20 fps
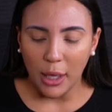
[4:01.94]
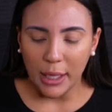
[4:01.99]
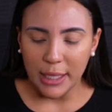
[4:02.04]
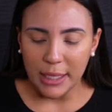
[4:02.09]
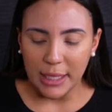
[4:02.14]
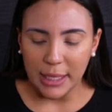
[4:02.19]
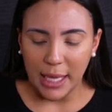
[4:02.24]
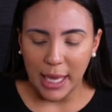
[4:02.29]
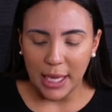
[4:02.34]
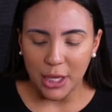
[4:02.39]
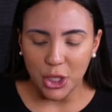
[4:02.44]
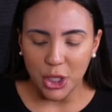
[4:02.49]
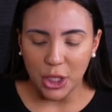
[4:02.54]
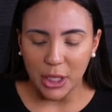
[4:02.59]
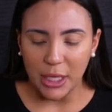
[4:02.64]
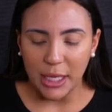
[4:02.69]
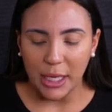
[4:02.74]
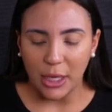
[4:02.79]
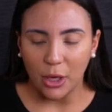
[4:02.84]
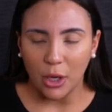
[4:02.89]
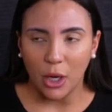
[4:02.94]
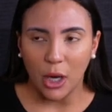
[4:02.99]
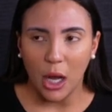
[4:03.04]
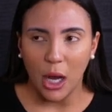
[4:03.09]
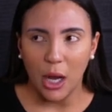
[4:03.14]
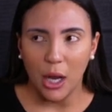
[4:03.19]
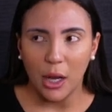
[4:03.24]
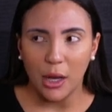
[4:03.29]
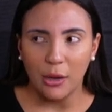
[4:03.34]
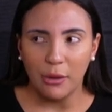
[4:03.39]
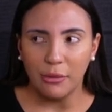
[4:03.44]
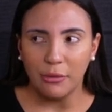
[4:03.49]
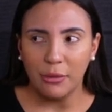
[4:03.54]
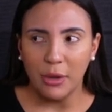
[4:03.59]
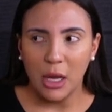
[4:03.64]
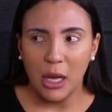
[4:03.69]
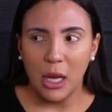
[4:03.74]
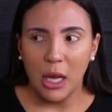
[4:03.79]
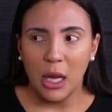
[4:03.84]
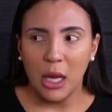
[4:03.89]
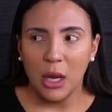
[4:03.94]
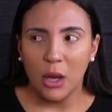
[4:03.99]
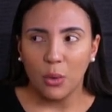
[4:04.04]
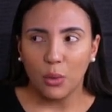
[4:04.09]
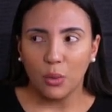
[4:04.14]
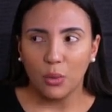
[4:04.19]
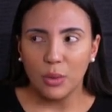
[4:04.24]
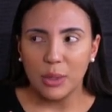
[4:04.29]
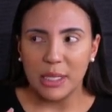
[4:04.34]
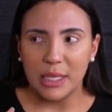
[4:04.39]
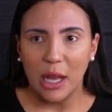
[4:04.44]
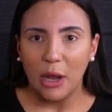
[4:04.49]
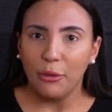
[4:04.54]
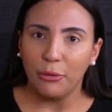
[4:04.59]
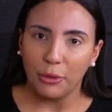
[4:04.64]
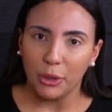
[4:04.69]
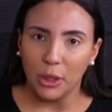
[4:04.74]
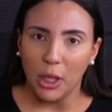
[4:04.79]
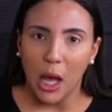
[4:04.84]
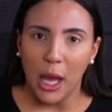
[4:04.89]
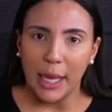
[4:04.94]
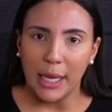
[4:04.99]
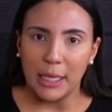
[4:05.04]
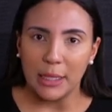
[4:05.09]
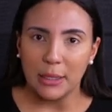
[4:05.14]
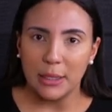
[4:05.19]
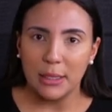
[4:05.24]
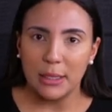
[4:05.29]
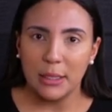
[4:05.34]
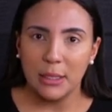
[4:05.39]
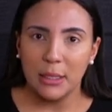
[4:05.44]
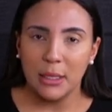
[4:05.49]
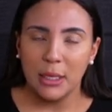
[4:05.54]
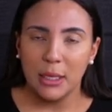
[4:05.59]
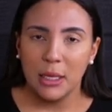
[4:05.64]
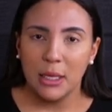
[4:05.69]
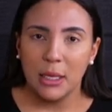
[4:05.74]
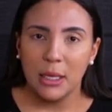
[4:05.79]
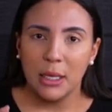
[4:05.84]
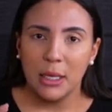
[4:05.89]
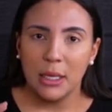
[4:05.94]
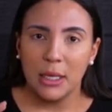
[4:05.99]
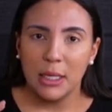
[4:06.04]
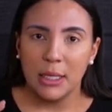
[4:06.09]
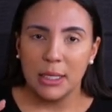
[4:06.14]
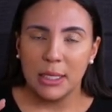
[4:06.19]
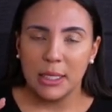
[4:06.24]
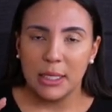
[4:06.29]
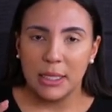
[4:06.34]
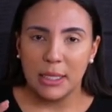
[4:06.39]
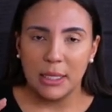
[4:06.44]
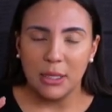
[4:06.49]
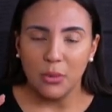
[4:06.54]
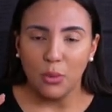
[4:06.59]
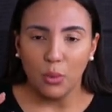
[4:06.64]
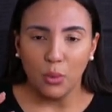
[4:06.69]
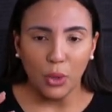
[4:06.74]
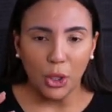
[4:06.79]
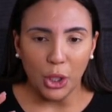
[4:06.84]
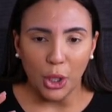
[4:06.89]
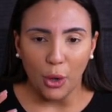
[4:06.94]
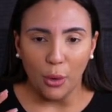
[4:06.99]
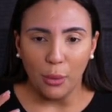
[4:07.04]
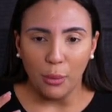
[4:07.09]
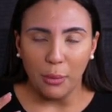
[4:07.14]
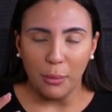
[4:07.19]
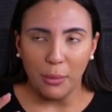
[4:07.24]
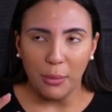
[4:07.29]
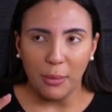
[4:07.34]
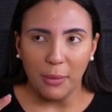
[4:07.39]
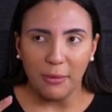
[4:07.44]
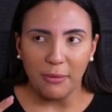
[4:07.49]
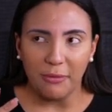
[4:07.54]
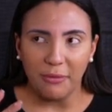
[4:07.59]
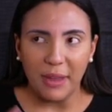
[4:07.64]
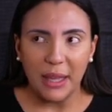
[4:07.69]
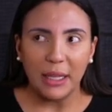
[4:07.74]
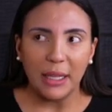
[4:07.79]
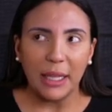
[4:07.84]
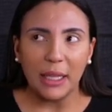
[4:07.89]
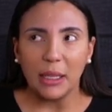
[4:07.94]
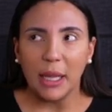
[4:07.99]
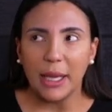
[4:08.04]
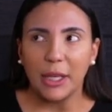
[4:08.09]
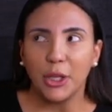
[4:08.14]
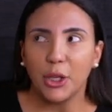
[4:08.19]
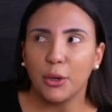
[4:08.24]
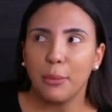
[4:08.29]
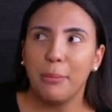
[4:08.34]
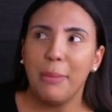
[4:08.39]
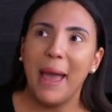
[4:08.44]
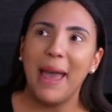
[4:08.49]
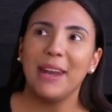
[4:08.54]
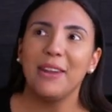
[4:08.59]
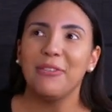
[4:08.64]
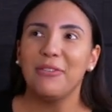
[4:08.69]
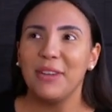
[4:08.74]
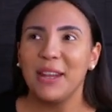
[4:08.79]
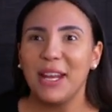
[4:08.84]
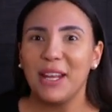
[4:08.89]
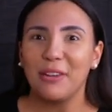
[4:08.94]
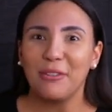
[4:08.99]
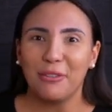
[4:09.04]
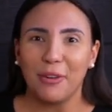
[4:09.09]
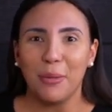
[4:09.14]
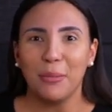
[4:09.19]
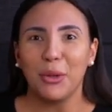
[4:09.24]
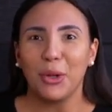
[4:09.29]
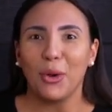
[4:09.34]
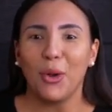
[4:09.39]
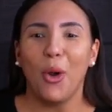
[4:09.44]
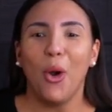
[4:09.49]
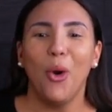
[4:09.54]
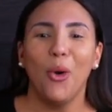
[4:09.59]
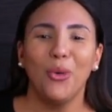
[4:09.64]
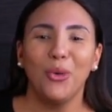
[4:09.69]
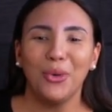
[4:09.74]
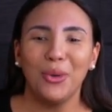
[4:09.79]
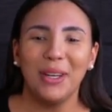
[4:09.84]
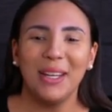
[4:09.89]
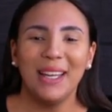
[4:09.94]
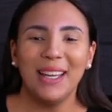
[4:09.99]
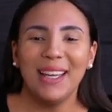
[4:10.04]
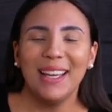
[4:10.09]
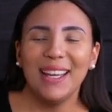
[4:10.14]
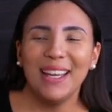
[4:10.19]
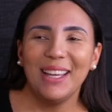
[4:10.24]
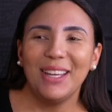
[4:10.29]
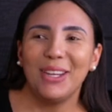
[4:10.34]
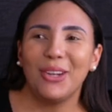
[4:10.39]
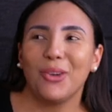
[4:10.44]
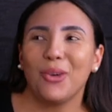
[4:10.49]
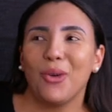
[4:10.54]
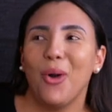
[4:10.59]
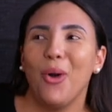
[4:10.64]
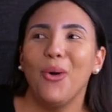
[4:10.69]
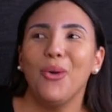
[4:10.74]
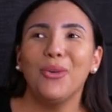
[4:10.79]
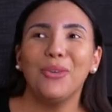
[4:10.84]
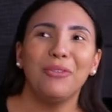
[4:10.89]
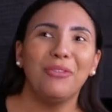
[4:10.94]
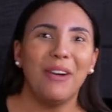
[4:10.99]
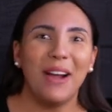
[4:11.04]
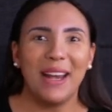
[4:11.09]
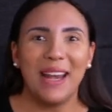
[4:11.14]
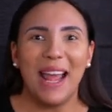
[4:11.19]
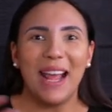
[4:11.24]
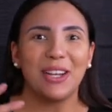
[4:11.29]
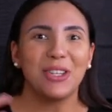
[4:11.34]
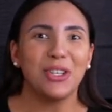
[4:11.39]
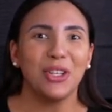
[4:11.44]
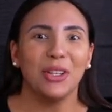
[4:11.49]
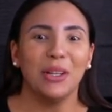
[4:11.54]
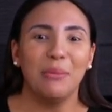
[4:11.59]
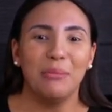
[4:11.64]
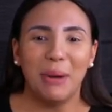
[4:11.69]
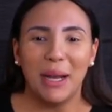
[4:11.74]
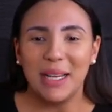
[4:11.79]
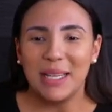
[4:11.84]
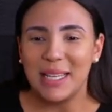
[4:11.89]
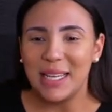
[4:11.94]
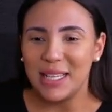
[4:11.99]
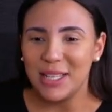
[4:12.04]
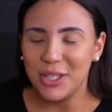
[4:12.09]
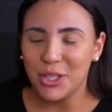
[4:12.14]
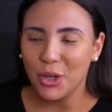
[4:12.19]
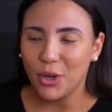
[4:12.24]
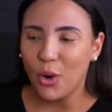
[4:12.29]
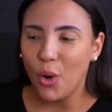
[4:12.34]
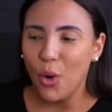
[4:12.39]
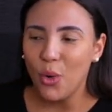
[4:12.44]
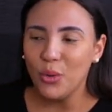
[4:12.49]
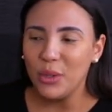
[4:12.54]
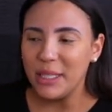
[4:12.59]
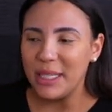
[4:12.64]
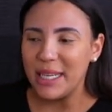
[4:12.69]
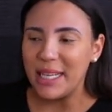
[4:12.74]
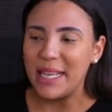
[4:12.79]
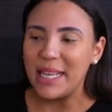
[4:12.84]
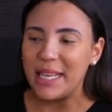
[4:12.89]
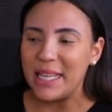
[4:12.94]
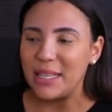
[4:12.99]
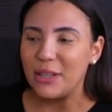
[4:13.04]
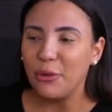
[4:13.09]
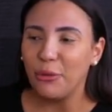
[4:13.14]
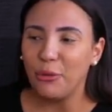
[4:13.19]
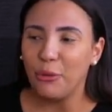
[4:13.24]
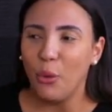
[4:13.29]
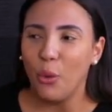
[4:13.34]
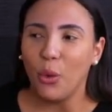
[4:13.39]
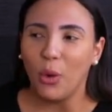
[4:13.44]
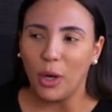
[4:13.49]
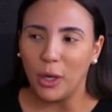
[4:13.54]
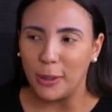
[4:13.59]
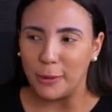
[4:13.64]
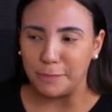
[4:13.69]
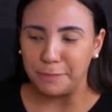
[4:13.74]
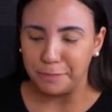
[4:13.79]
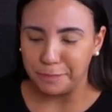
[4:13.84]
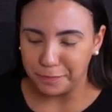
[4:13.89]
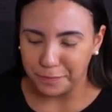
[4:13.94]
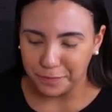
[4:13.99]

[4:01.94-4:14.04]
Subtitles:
indication here of self-reliance, you know, feeling like you're benefiting from your own financial abundance, your own need for